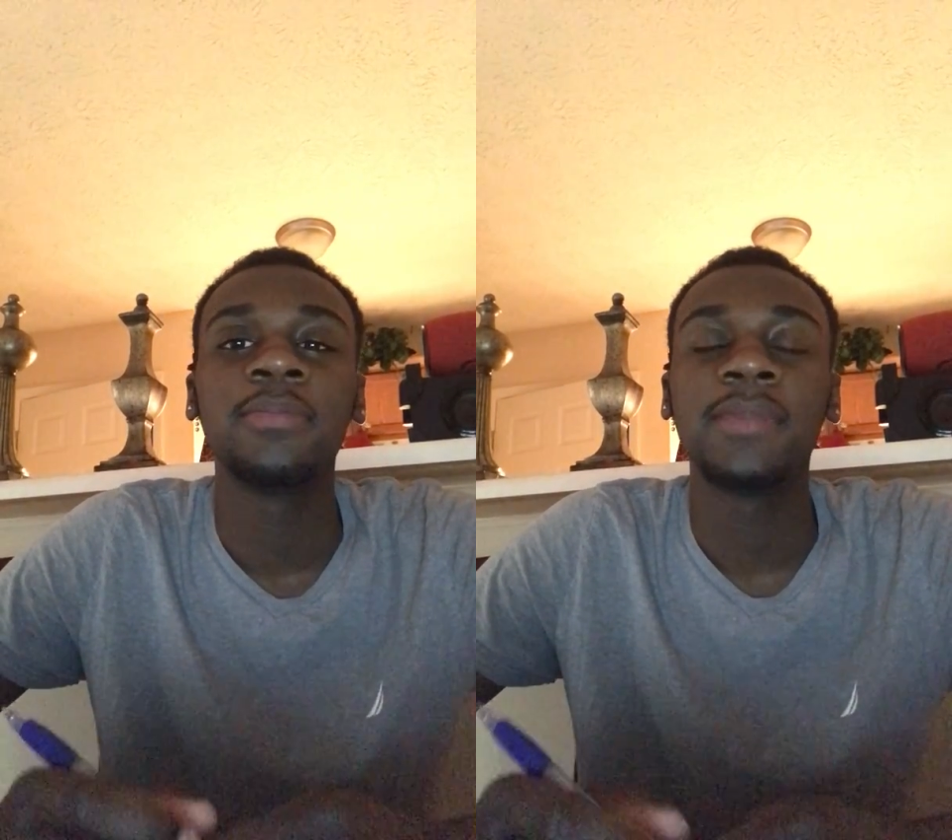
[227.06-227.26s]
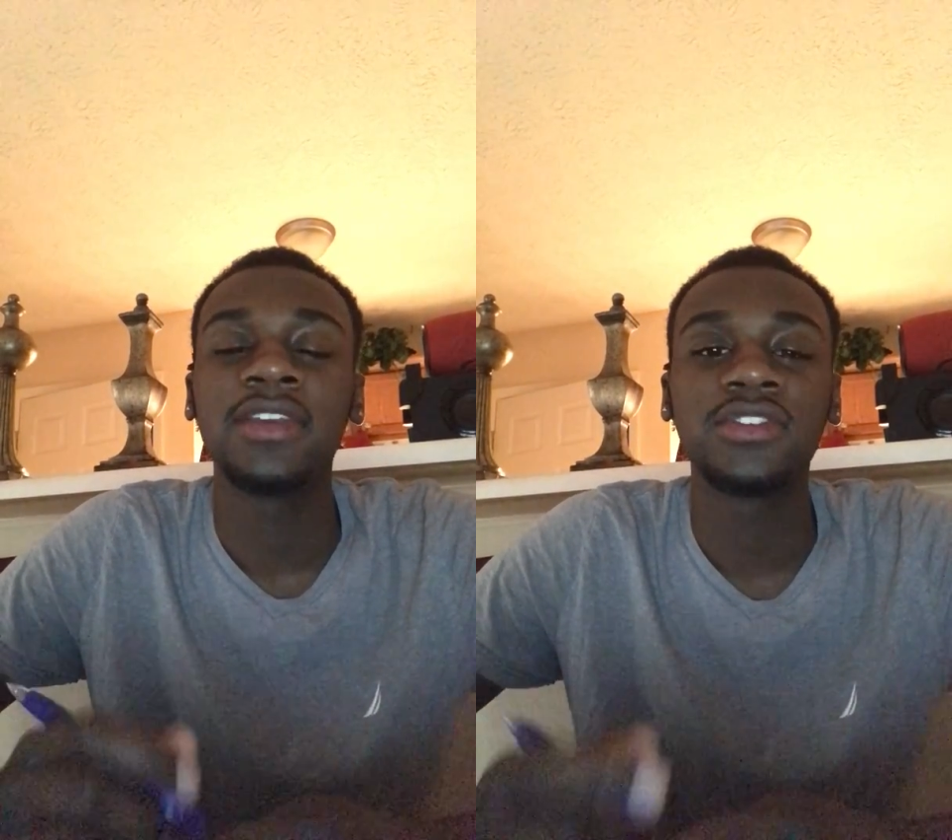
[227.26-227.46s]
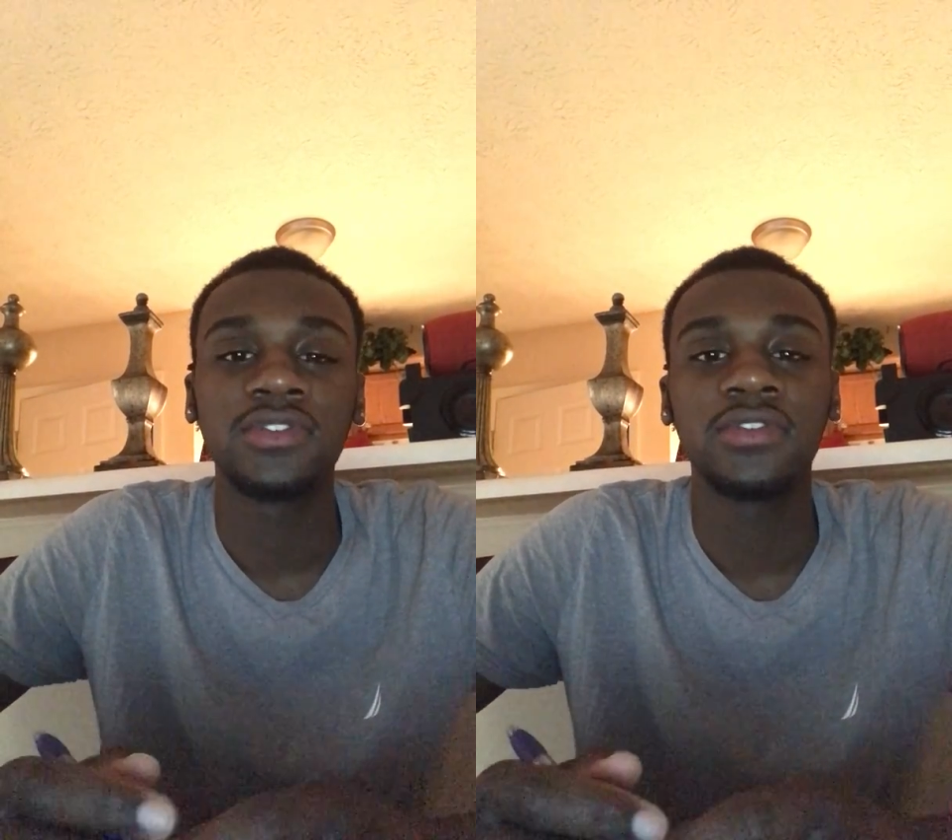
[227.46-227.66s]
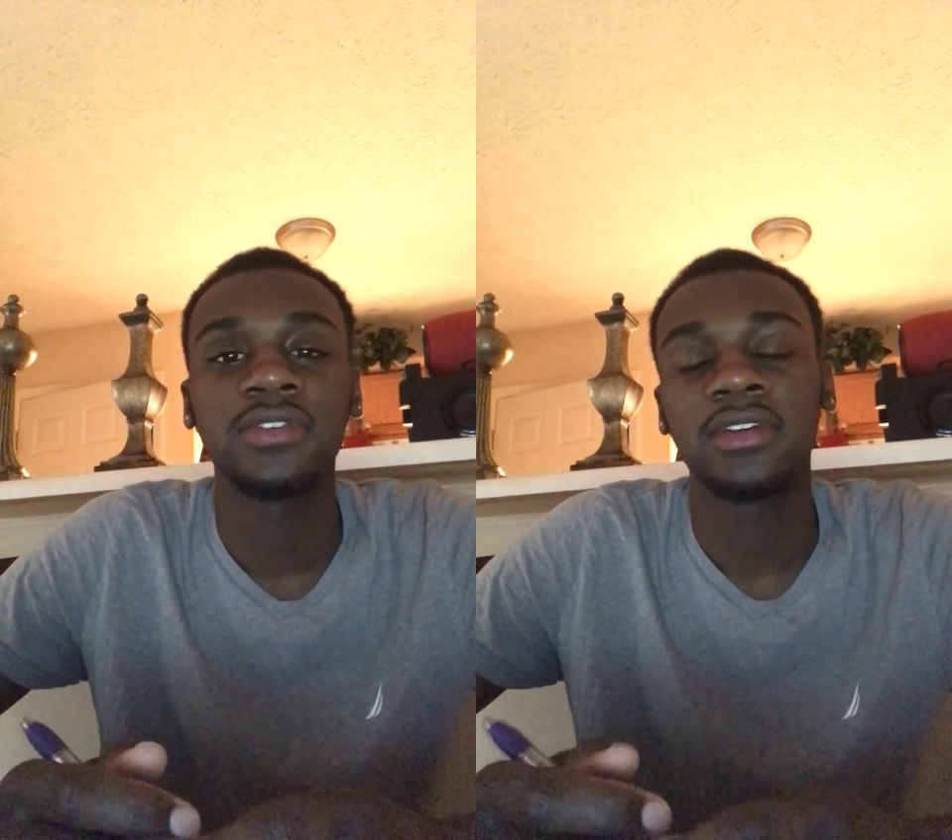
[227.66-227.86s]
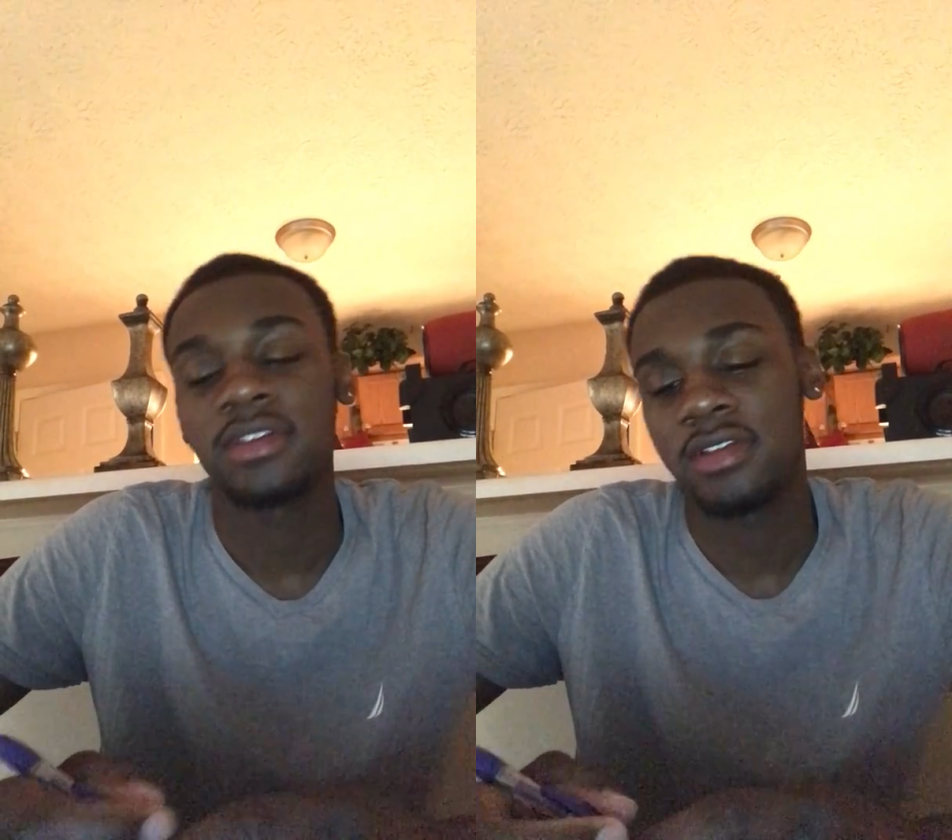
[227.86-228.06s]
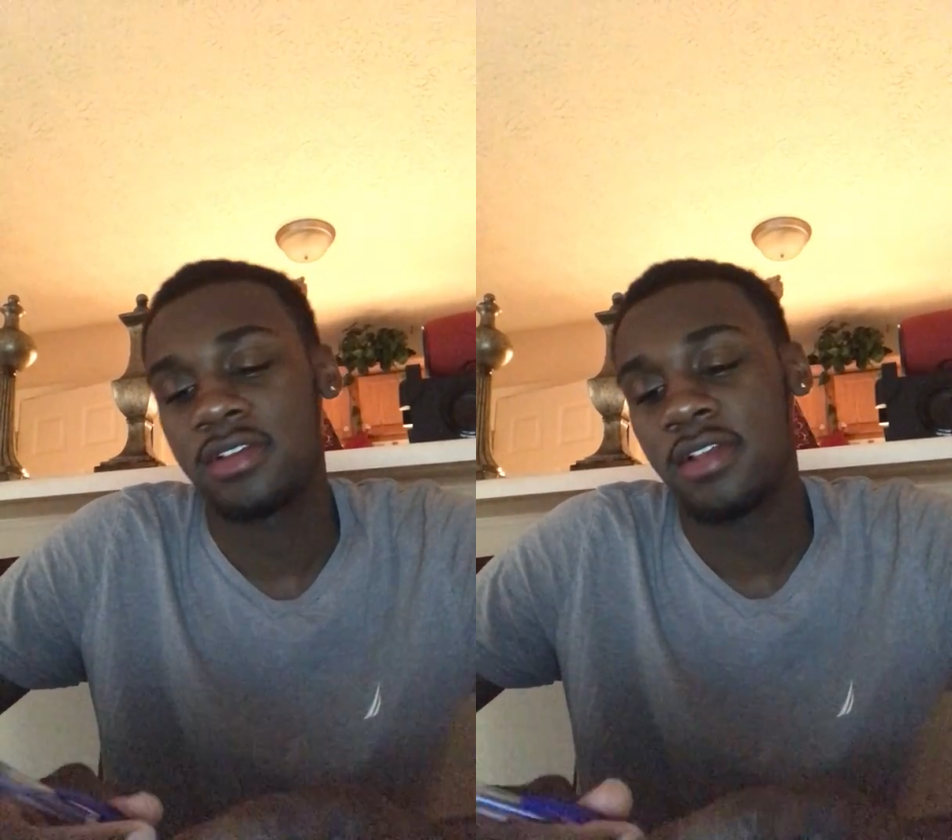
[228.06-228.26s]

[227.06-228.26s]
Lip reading: Make sure